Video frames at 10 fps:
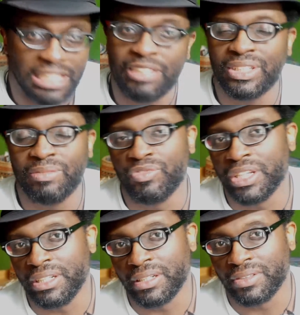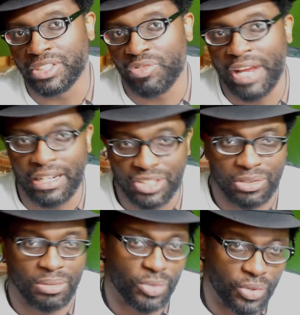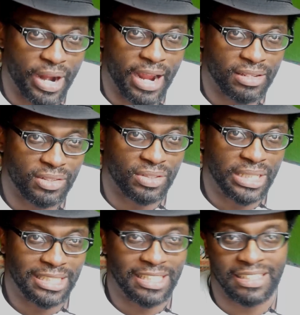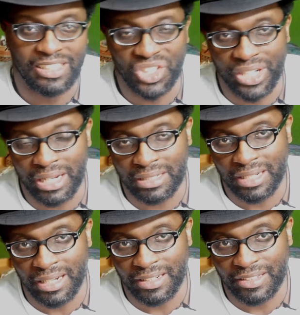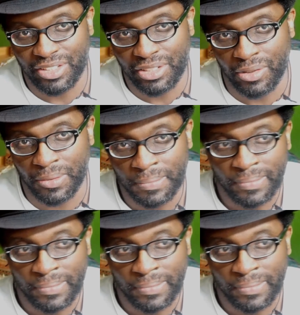Even in video, it's faster and more accurate than the GX80. So,